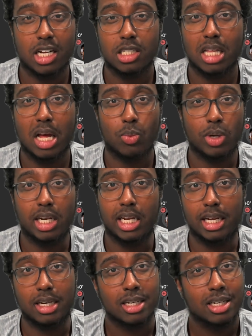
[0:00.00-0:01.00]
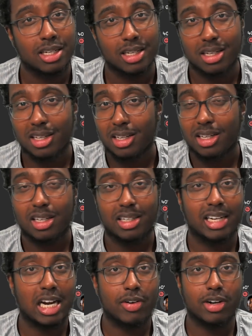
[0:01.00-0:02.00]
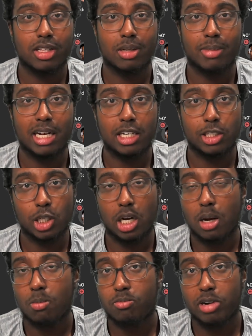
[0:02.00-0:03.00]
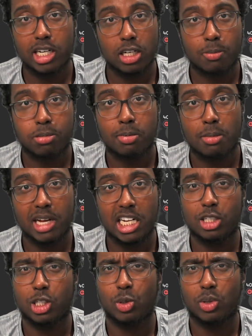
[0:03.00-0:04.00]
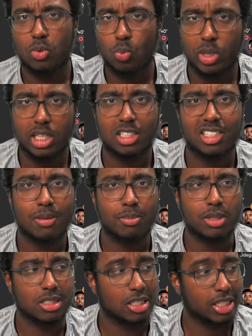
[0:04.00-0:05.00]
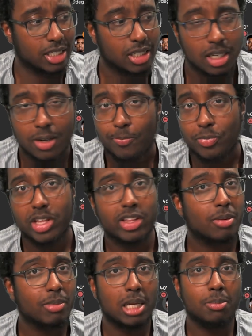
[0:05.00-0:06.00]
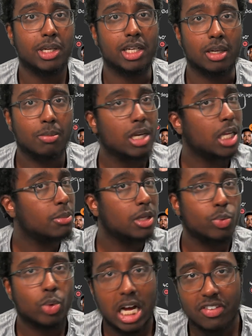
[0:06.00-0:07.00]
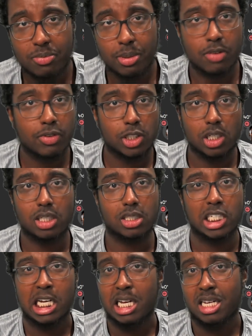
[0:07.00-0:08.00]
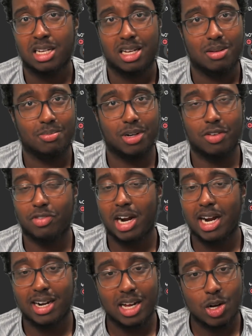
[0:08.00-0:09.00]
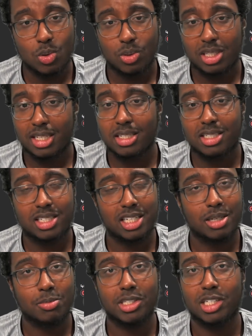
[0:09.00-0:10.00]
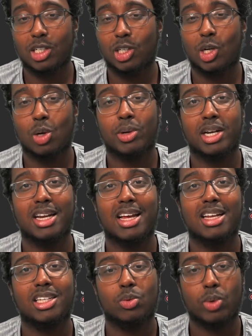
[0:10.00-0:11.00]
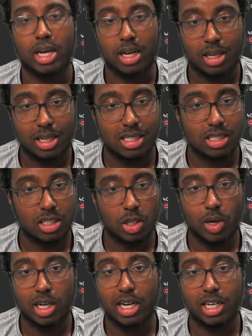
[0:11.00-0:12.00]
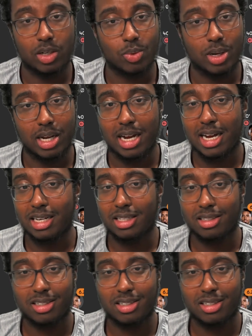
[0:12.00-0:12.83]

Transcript: that we need, get rid of the manager, bring in a proper manager who can win the Champions League, and then maybe we'll have a bit of a chance. But right now, this team isn't going anywhere. And